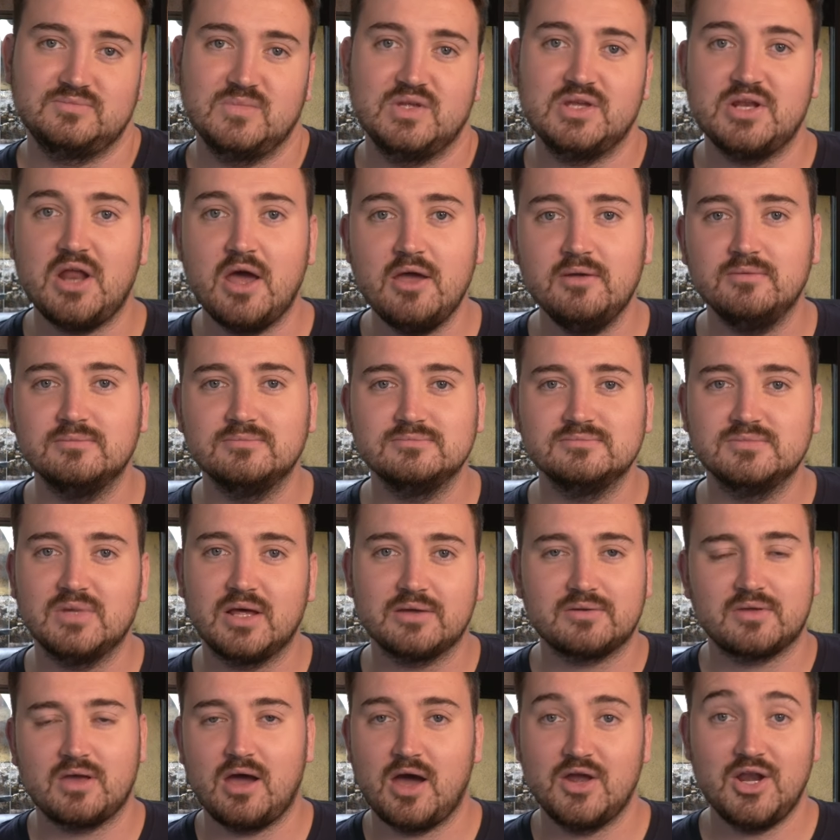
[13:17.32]
You know?
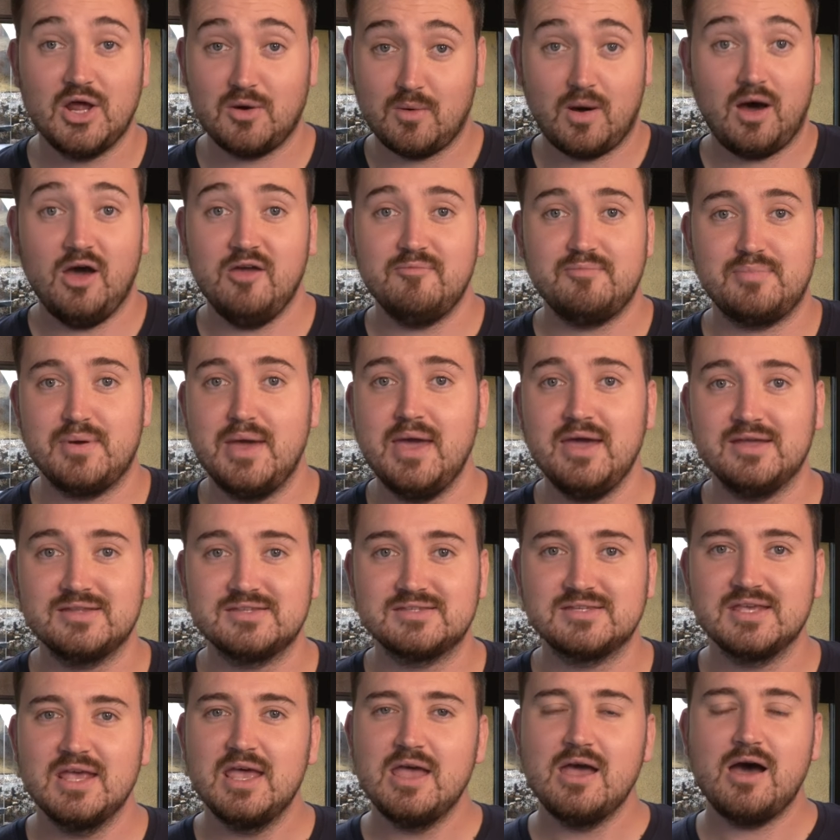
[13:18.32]
Like, I know I
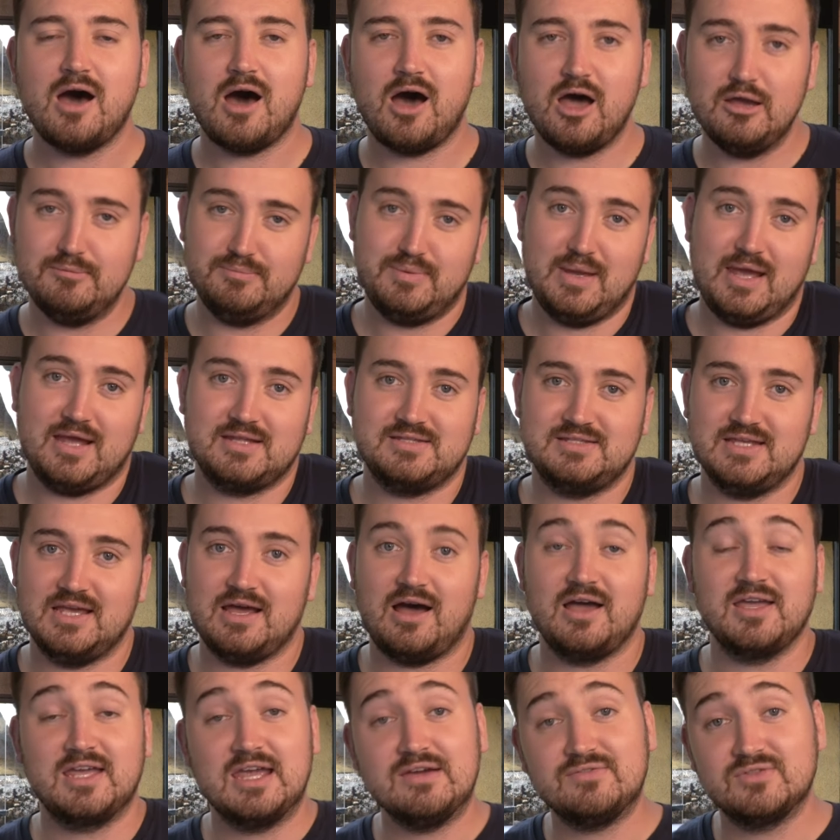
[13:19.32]
picked
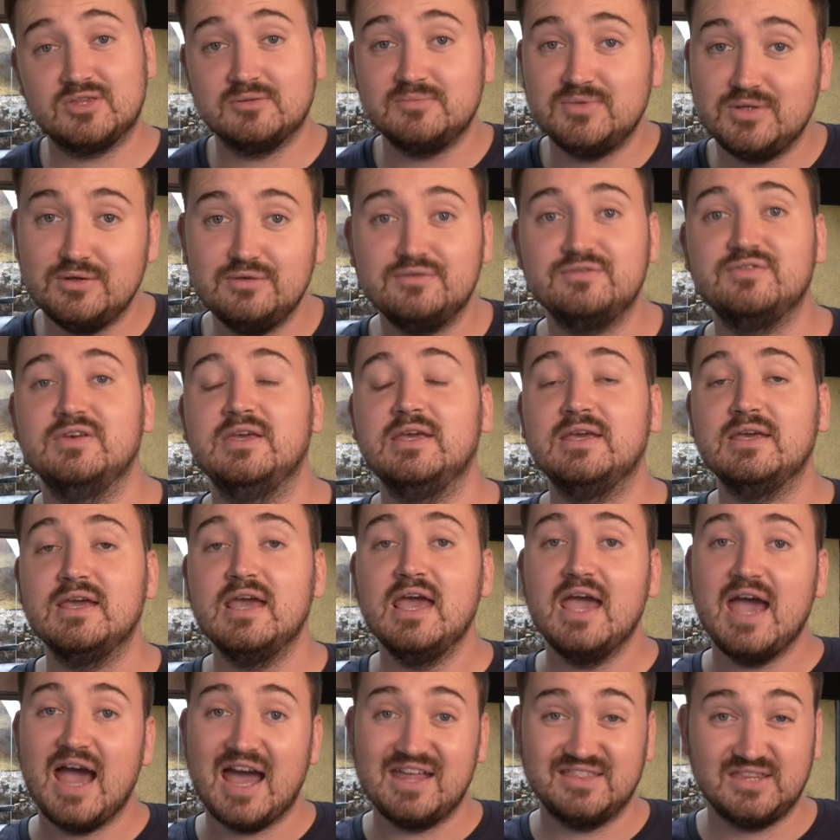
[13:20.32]
it. I give them
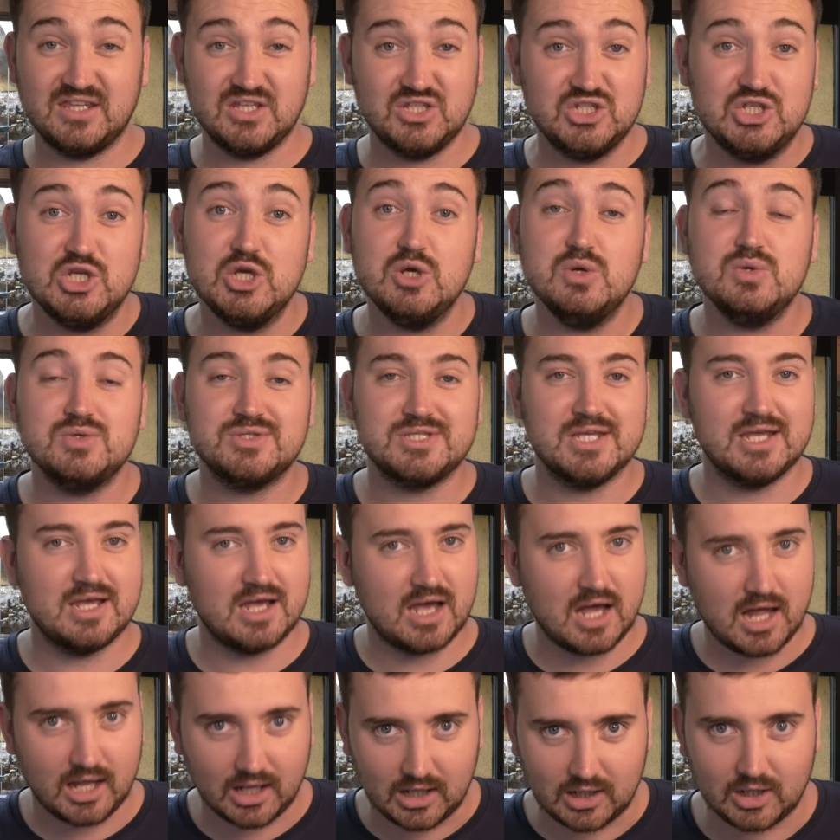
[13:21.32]
UV and they use
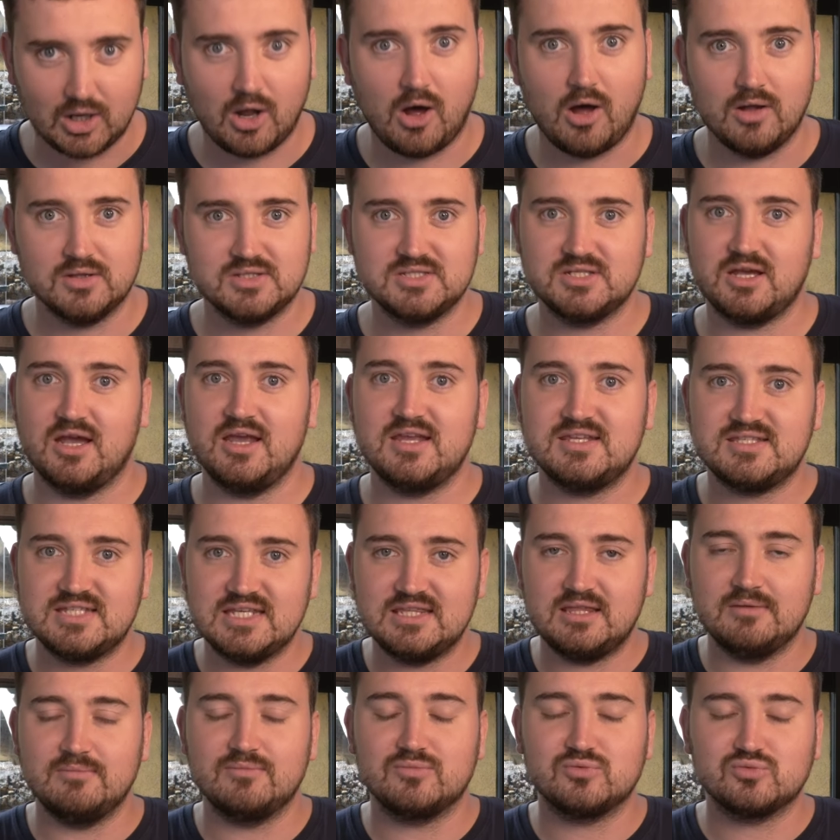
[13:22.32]
it a lot. I
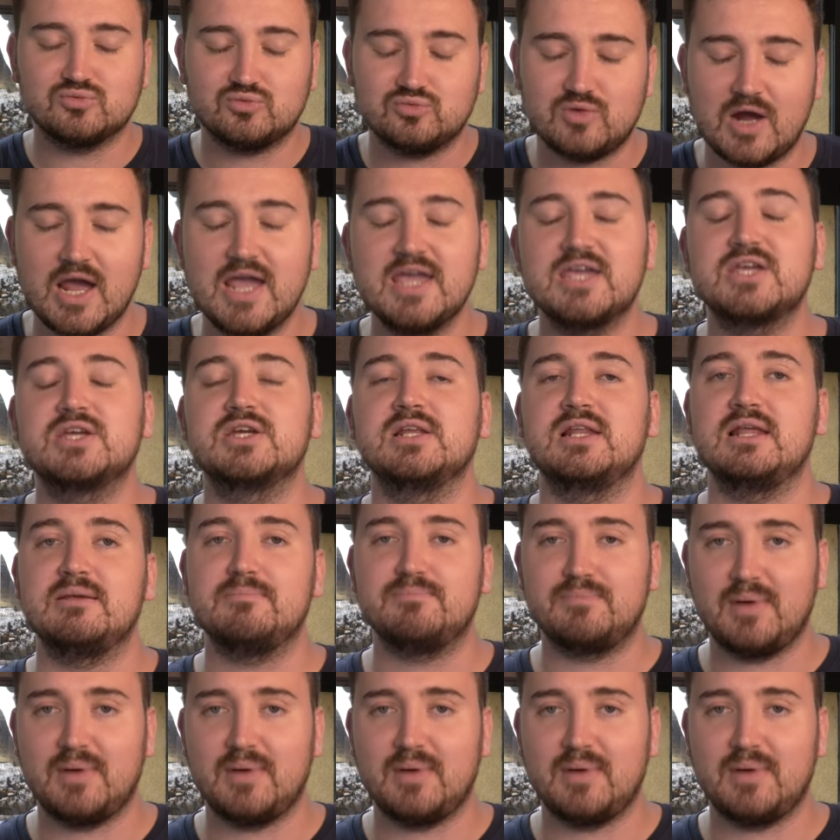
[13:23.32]
see them regularly